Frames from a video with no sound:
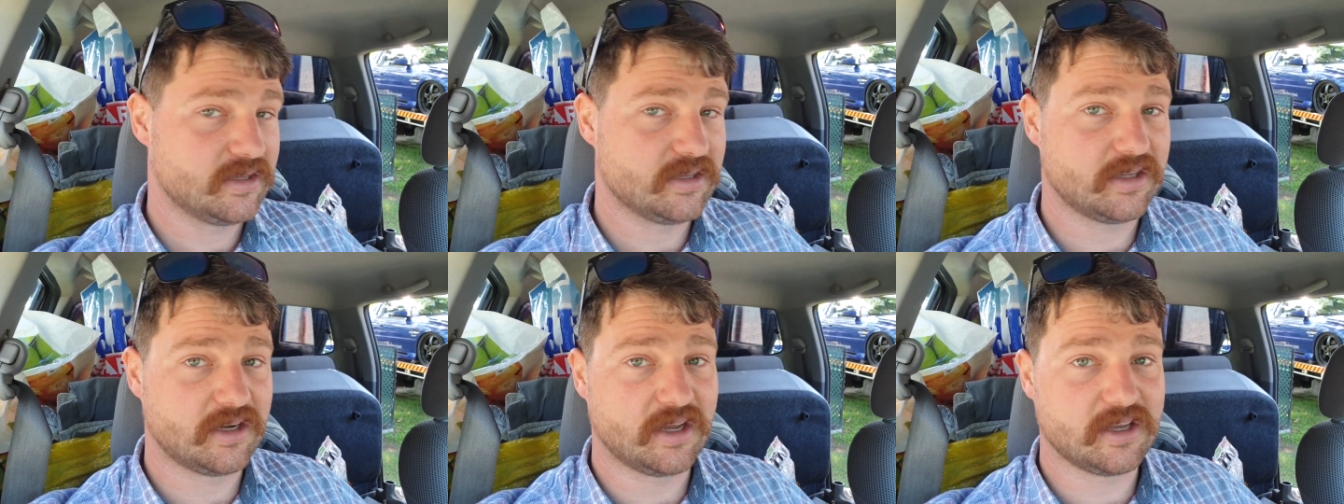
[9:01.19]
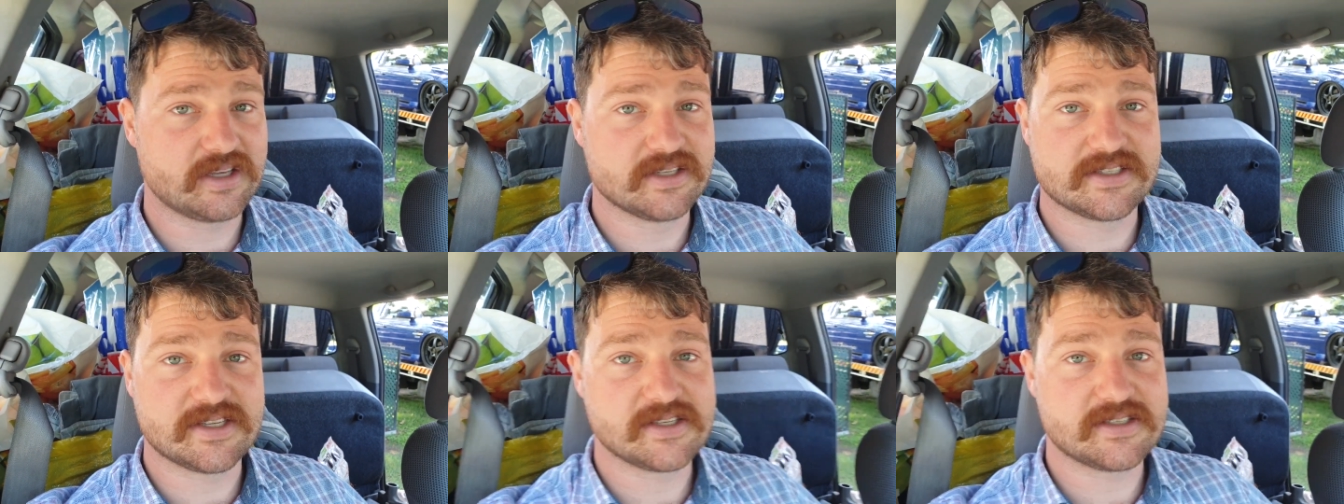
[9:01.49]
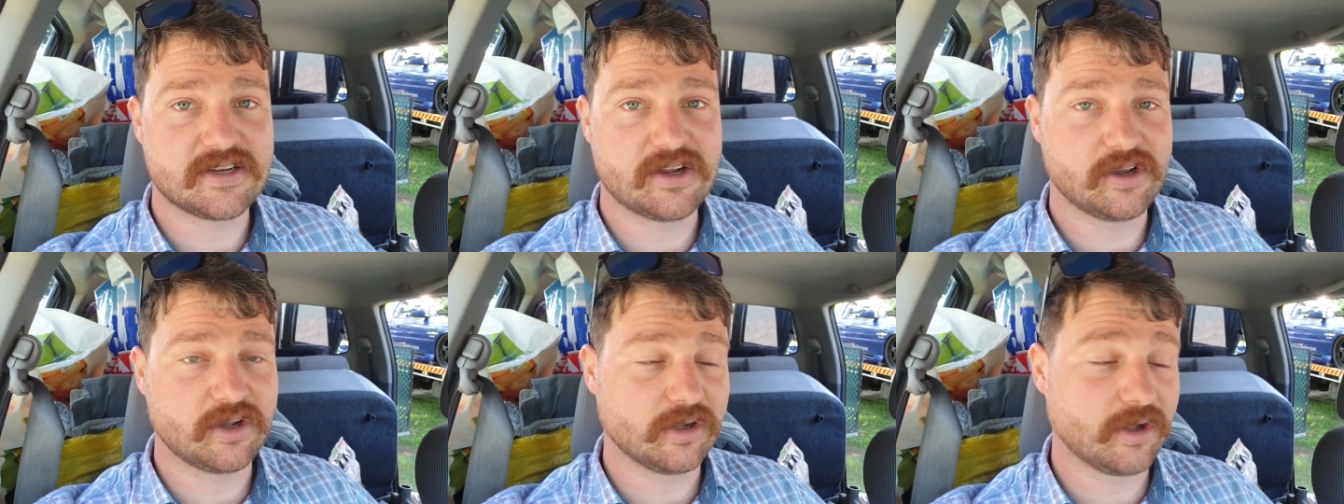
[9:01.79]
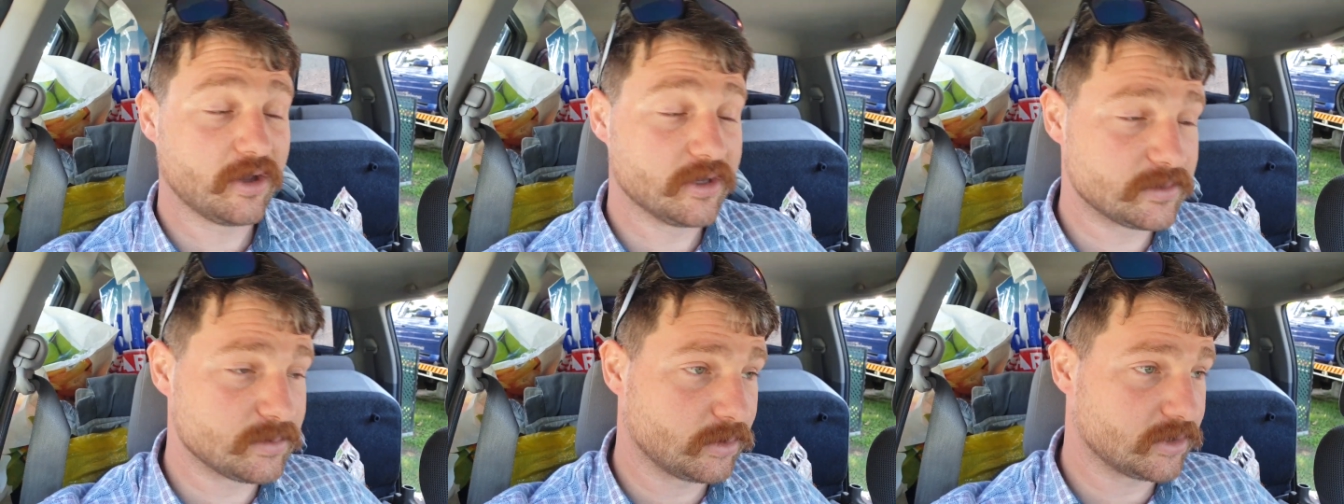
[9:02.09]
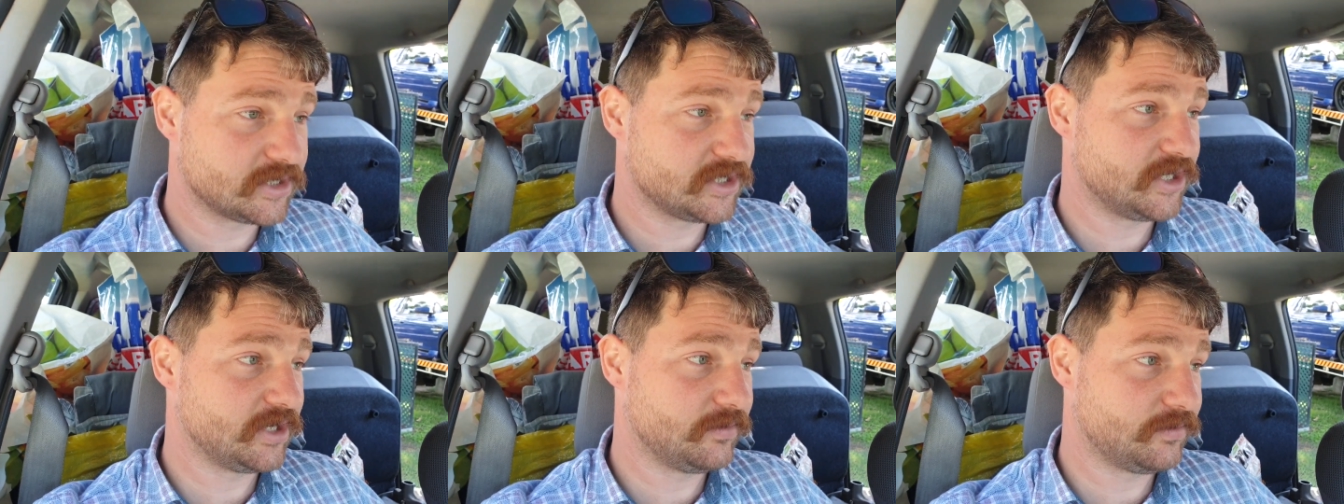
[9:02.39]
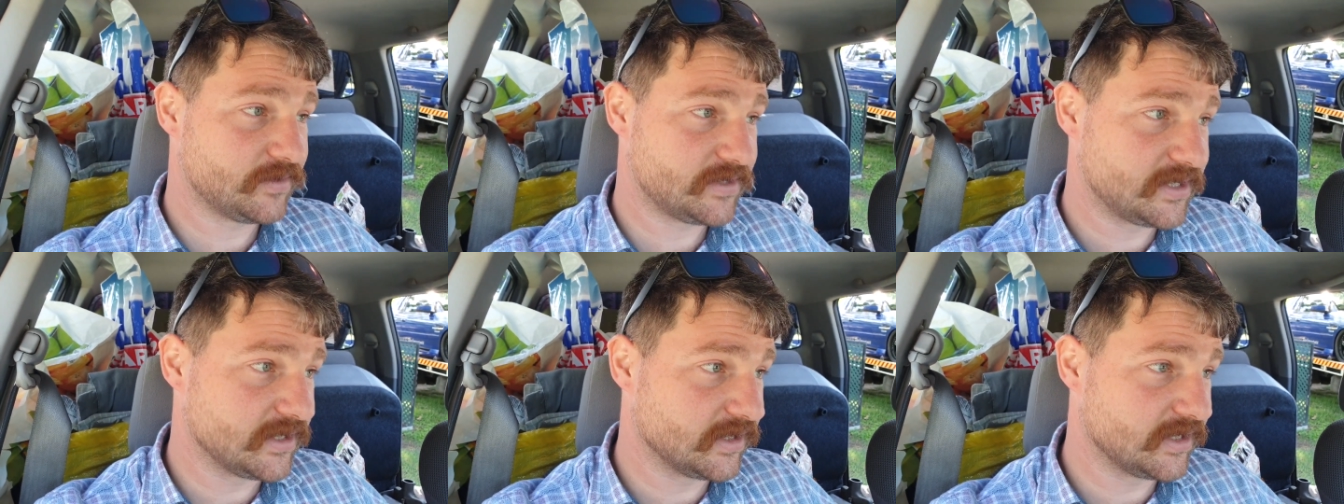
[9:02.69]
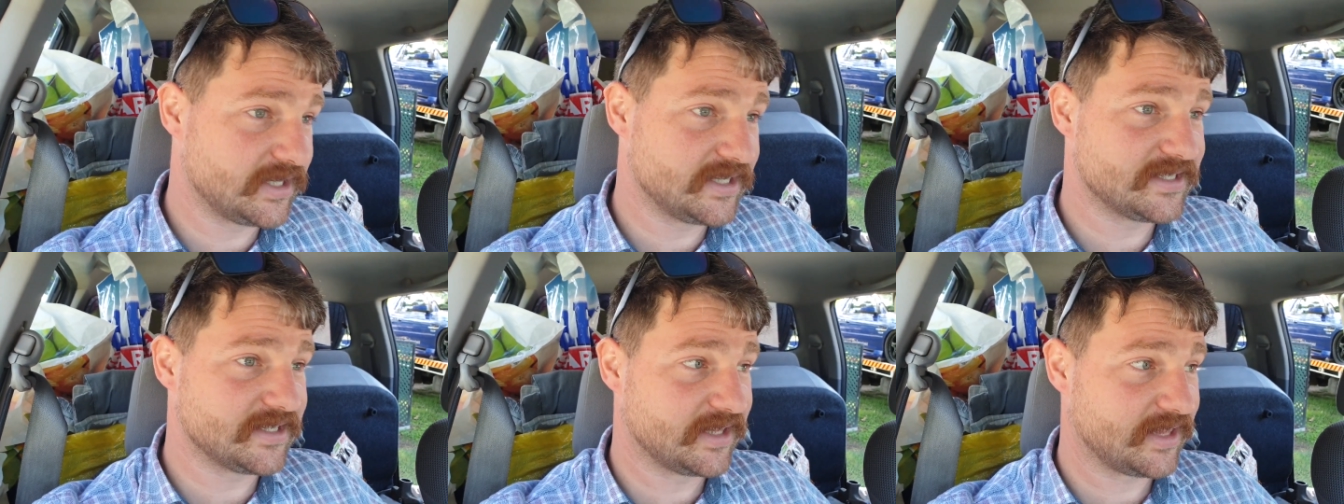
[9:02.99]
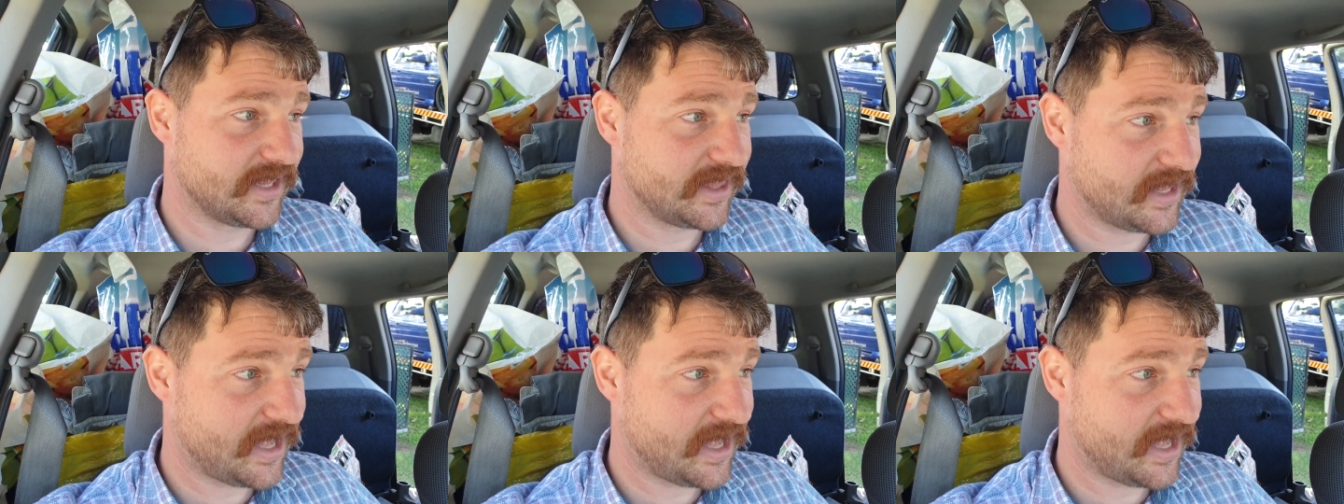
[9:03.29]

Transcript: you know because there's no clothes washing facilities at the